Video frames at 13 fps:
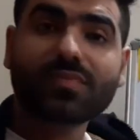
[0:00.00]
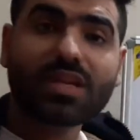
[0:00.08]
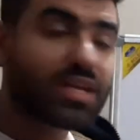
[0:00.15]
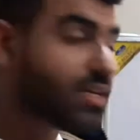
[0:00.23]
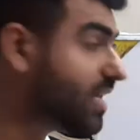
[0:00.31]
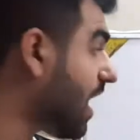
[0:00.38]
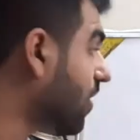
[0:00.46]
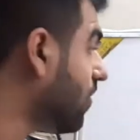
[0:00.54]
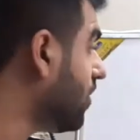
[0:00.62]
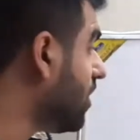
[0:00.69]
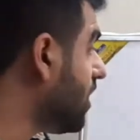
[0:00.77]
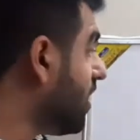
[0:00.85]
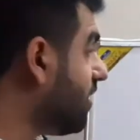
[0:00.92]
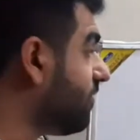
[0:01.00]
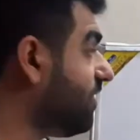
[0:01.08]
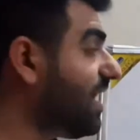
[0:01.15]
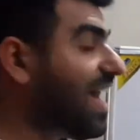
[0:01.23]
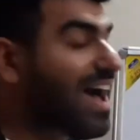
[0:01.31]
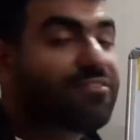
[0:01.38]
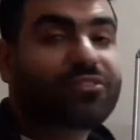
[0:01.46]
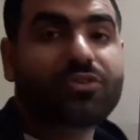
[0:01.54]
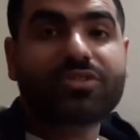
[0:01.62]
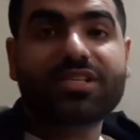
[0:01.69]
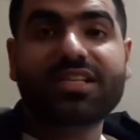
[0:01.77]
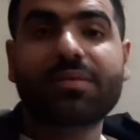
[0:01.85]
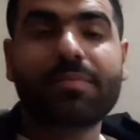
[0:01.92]
Now, we'll have to
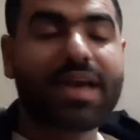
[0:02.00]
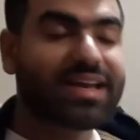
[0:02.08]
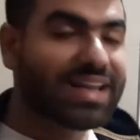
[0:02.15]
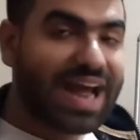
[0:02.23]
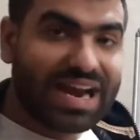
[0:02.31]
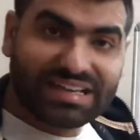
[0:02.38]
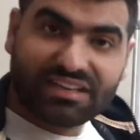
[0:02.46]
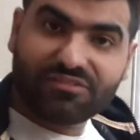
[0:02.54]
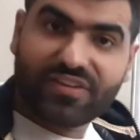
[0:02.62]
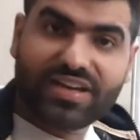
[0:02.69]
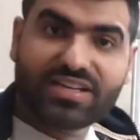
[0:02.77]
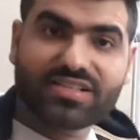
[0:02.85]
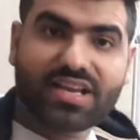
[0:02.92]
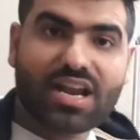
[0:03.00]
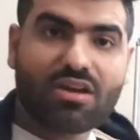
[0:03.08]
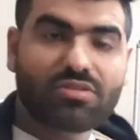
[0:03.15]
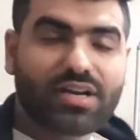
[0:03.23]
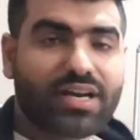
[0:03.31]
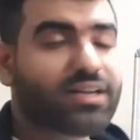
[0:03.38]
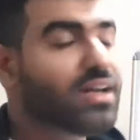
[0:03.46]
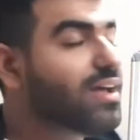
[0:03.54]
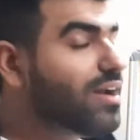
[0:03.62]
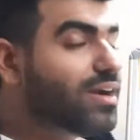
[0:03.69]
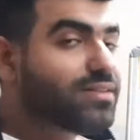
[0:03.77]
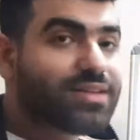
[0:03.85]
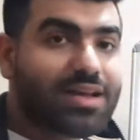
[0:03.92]
see the magnetic fields around it.
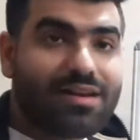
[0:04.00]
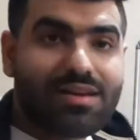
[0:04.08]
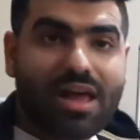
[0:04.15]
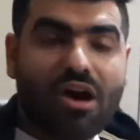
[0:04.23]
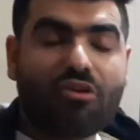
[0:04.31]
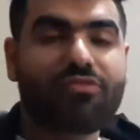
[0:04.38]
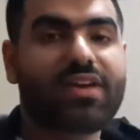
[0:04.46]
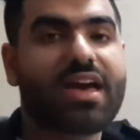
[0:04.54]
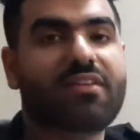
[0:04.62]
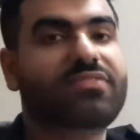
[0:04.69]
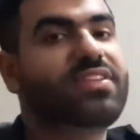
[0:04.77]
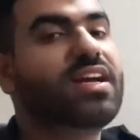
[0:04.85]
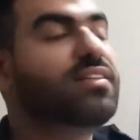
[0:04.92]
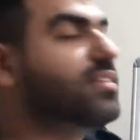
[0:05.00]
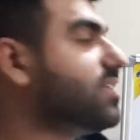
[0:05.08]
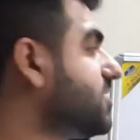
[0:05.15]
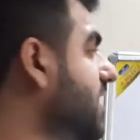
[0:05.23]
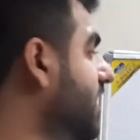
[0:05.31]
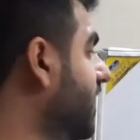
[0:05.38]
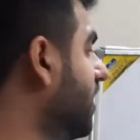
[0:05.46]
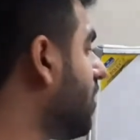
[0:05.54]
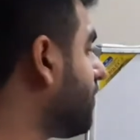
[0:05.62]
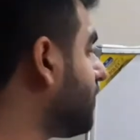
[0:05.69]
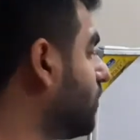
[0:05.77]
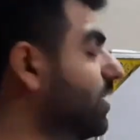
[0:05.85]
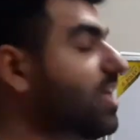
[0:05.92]
Till now, we have the understanding
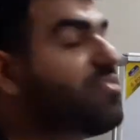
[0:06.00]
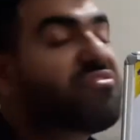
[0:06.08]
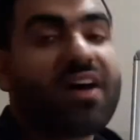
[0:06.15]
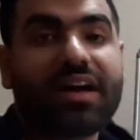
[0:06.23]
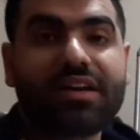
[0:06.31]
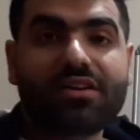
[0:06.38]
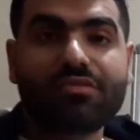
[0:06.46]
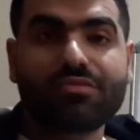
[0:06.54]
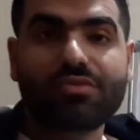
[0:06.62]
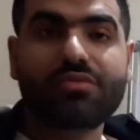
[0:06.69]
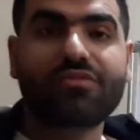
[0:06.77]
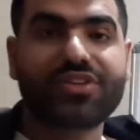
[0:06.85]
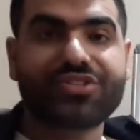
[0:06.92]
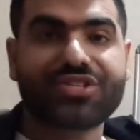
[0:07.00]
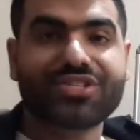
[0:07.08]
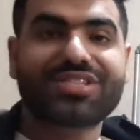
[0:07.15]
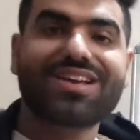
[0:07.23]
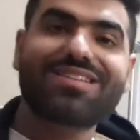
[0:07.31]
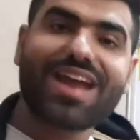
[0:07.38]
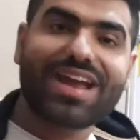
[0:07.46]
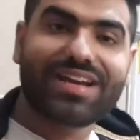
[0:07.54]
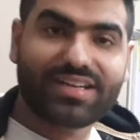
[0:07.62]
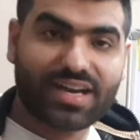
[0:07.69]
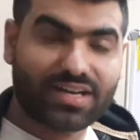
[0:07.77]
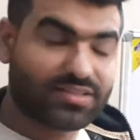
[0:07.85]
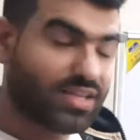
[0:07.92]
of only one rule, which is the right
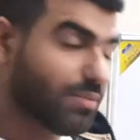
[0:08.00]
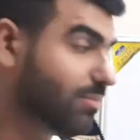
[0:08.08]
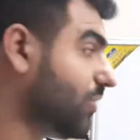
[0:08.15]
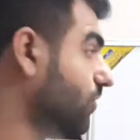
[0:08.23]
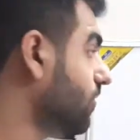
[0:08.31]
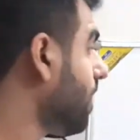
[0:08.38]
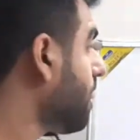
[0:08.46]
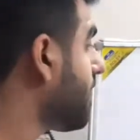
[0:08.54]
hand thumb rule.